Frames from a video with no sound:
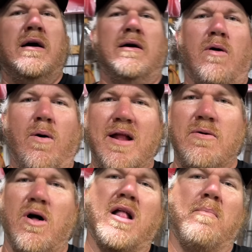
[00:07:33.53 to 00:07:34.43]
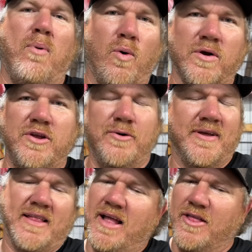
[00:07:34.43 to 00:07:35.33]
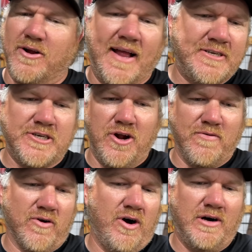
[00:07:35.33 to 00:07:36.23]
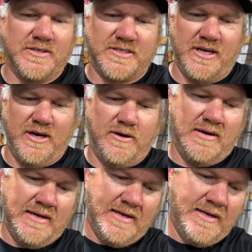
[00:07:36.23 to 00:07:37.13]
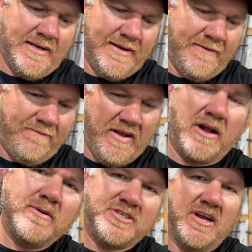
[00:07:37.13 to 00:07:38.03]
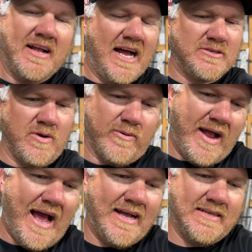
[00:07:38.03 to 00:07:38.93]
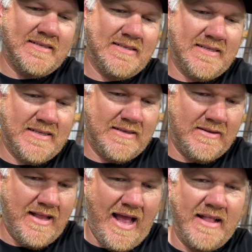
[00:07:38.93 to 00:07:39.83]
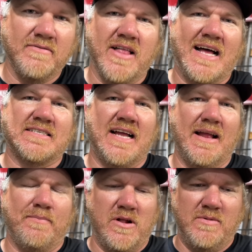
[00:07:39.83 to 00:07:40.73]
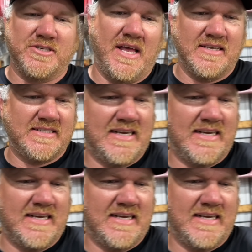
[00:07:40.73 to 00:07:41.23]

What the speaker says: Well, we didn't want to bore you with another engine overhaul, so figured we'd show you guys where we're at. End of last night, pretty much got this thing